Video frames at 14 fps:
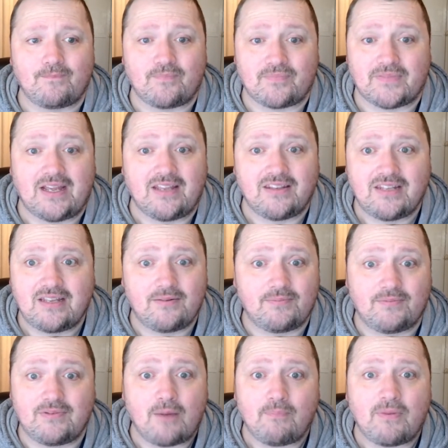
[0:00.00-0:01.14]
And they're
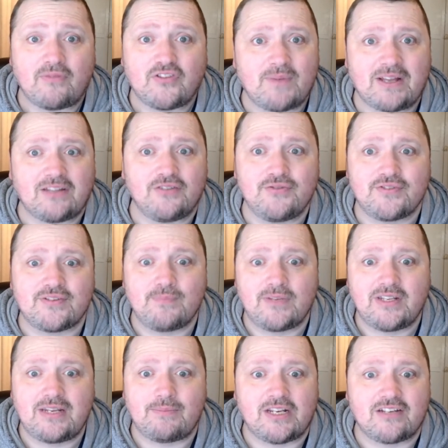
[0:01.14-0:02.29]
not bothered about losing money
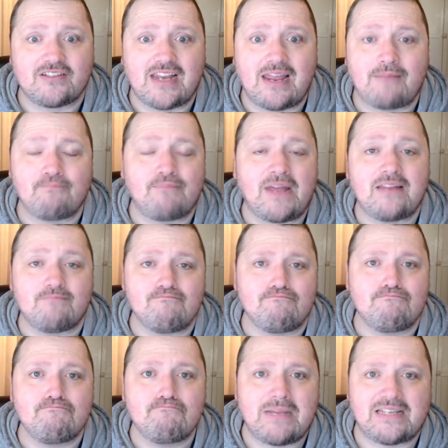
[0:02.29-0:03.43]
because they're getting paid
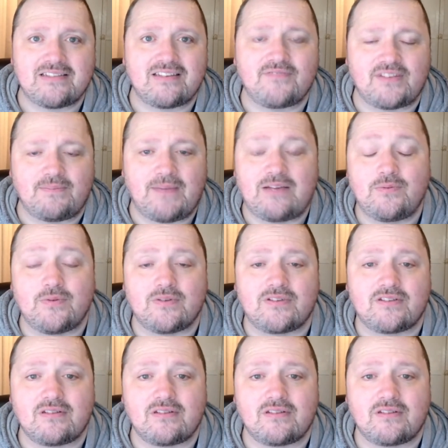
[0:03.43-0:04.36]
massive amounts.